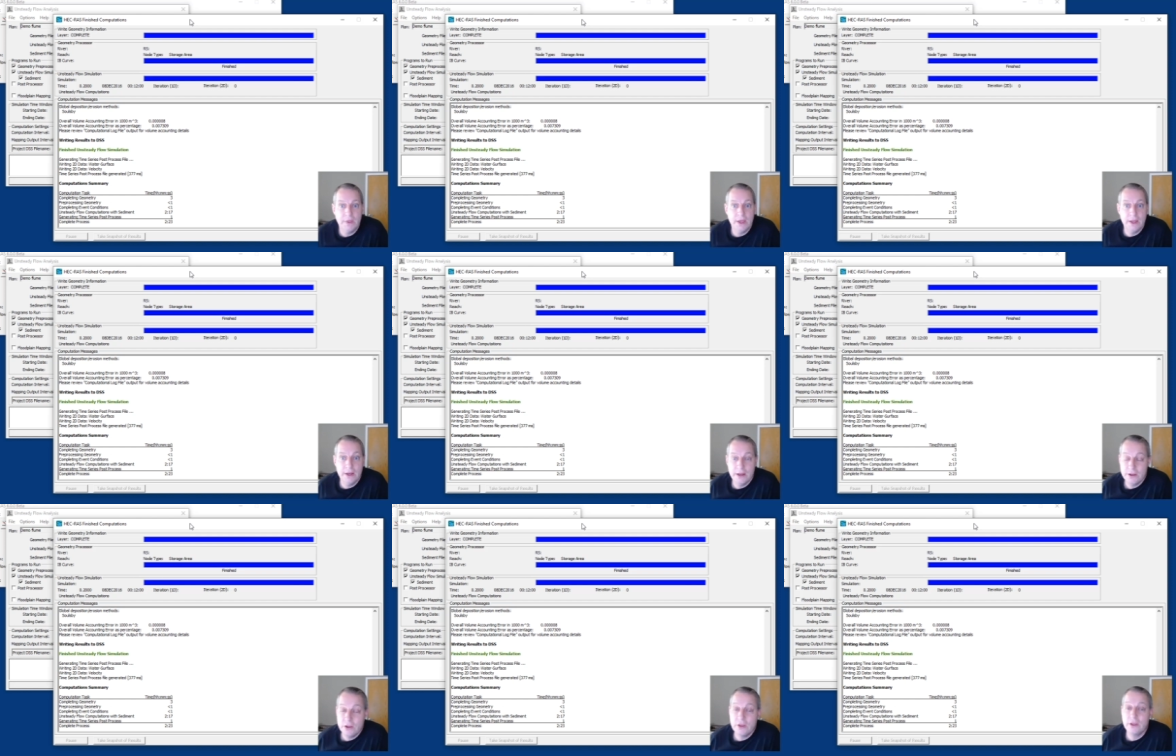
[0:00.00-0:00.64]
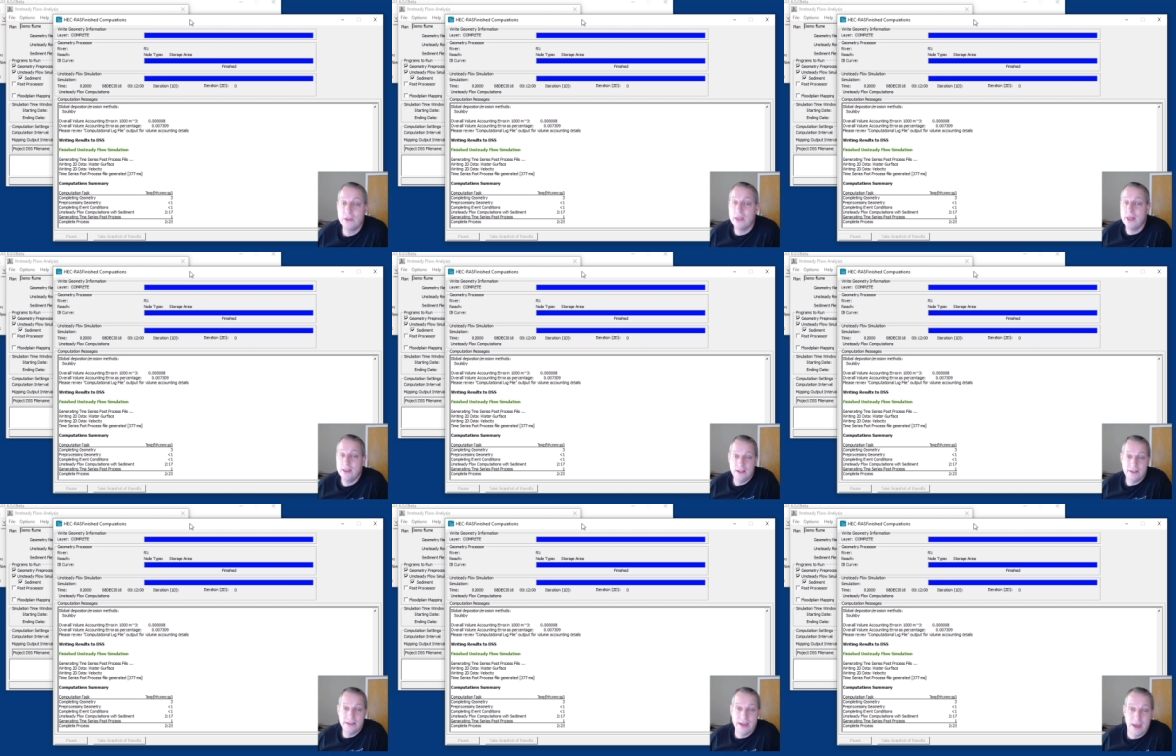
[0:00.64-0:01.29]
And it took that
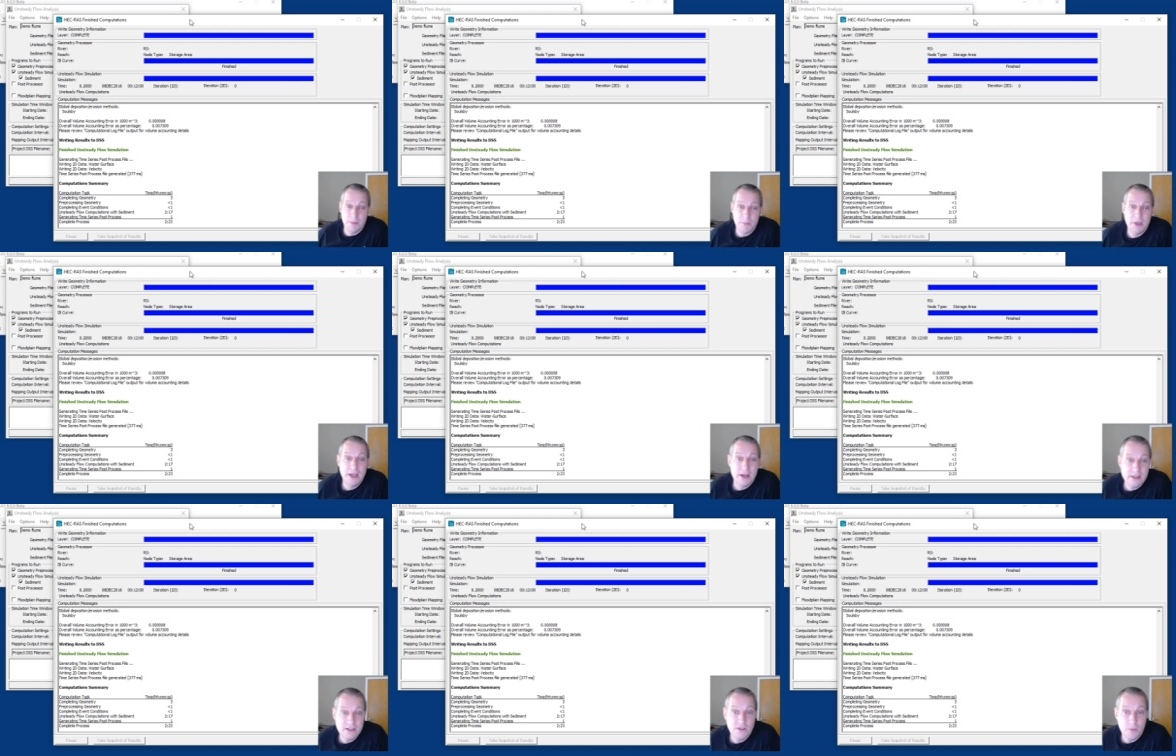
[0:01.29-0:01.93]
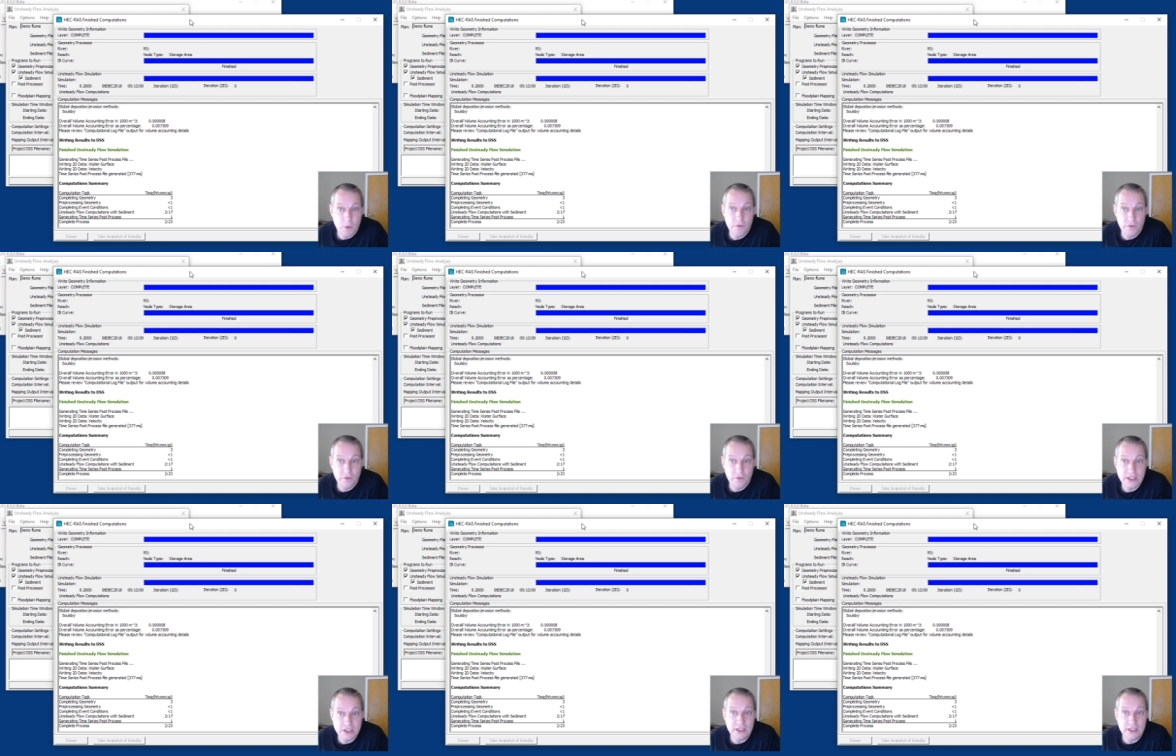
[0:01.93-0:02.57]
little time because of the
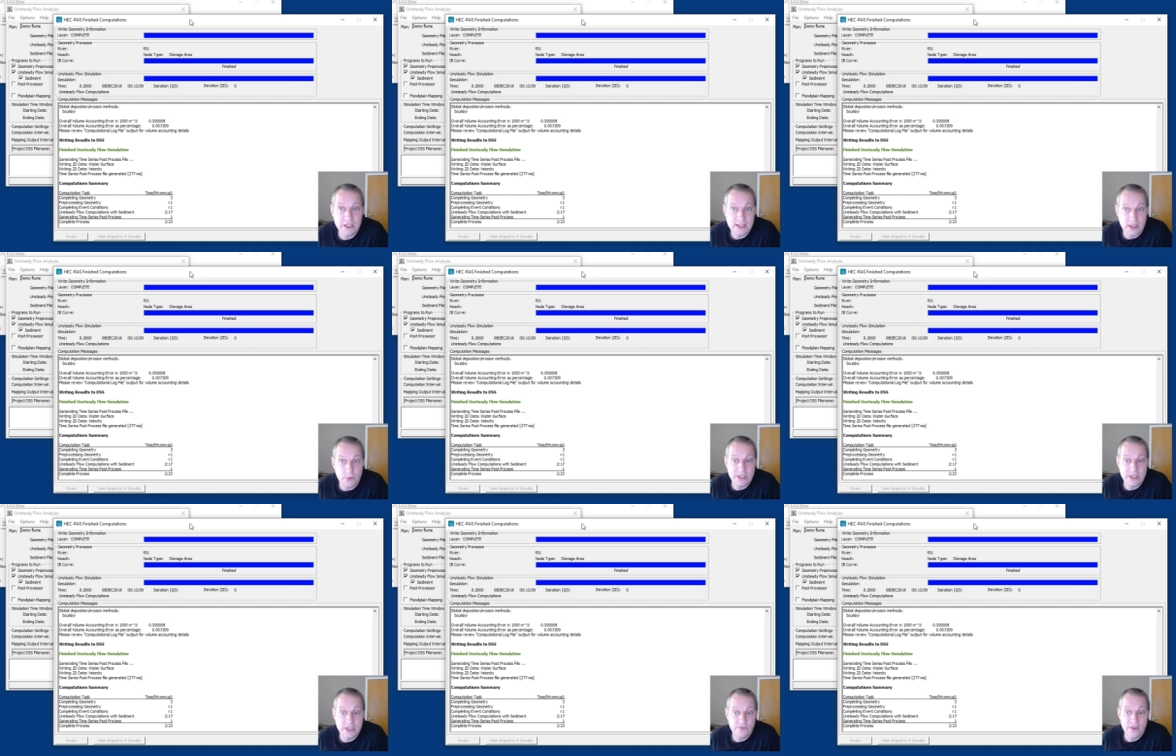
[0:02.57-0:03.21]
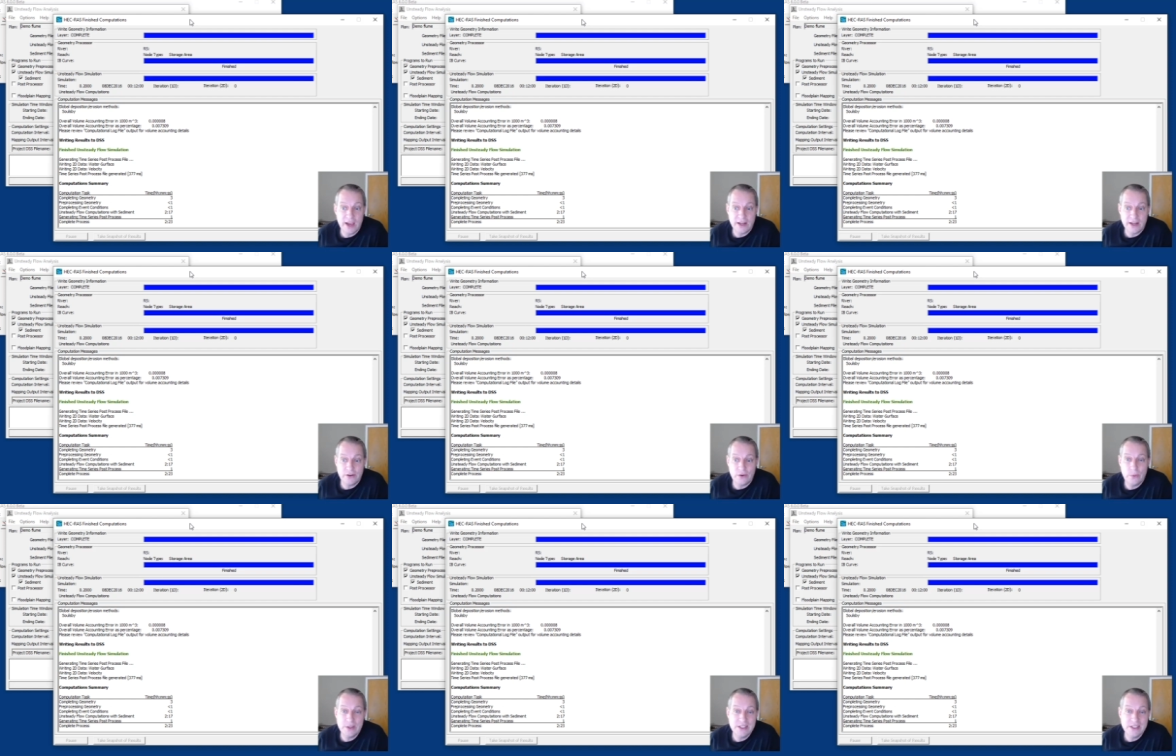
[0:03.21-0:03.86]
morphological acceleration
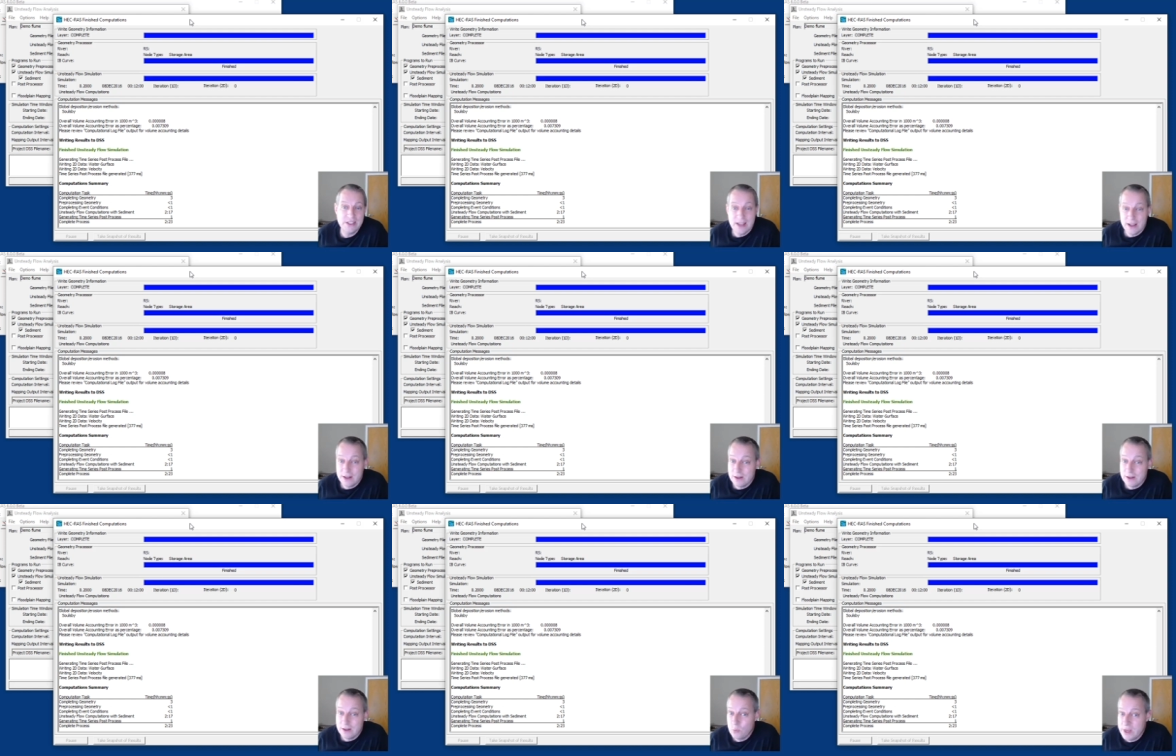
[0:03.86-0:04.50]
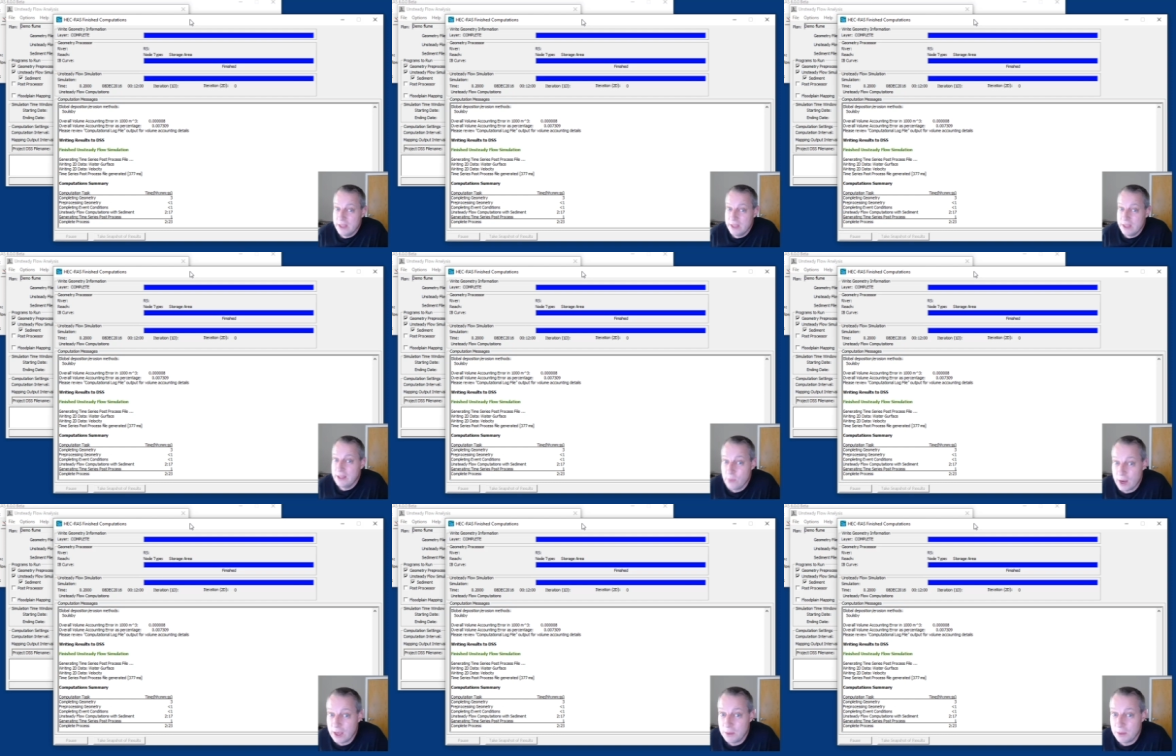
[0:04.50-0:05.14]
factor, which is not really
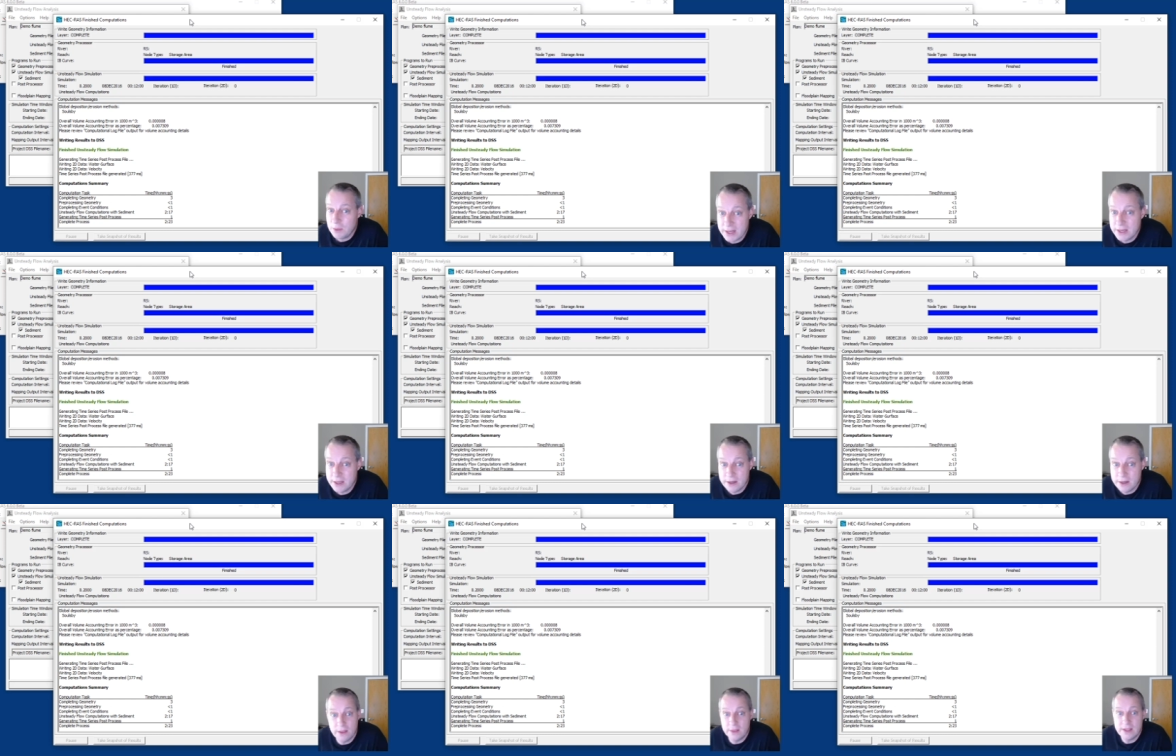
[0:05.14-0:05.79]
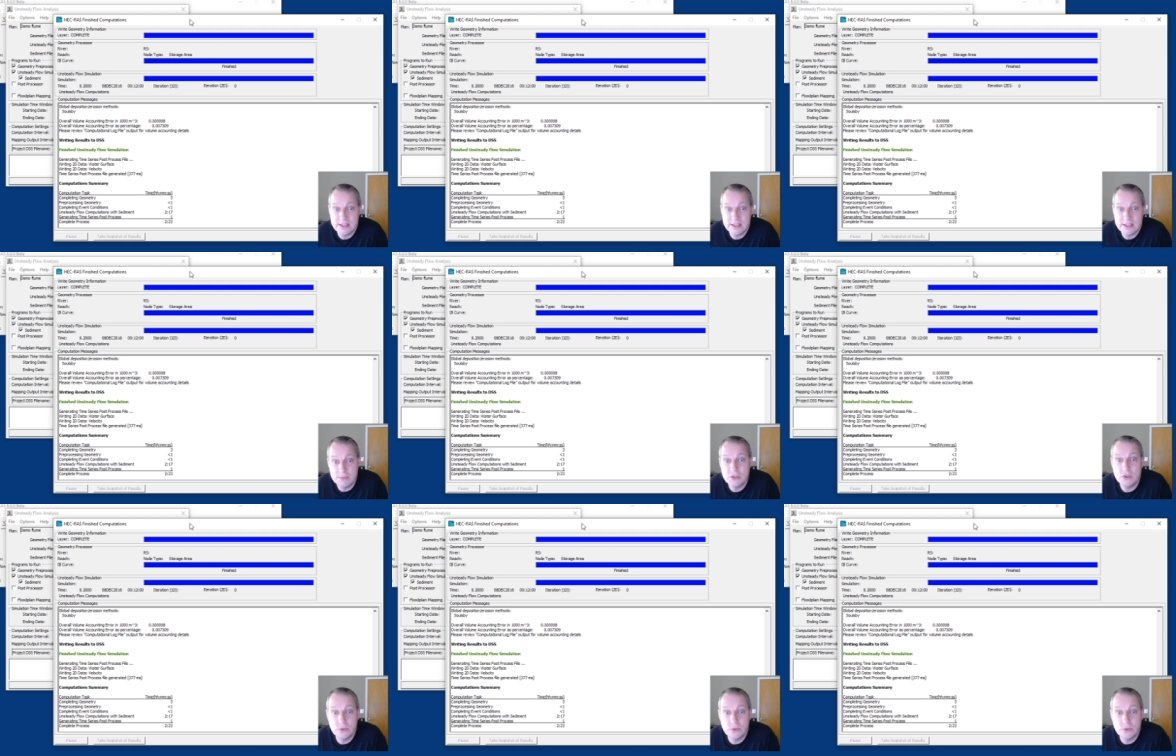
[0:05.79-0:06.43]
recommended unless
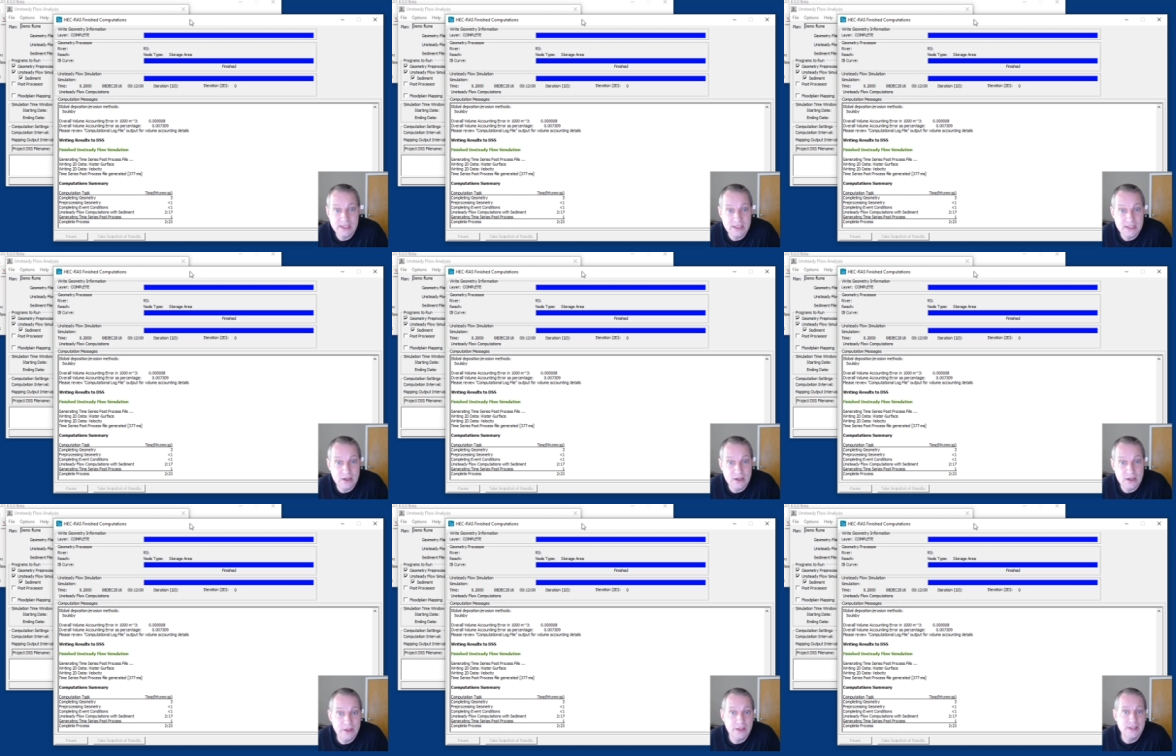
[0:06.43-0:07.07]
absolutely necessary.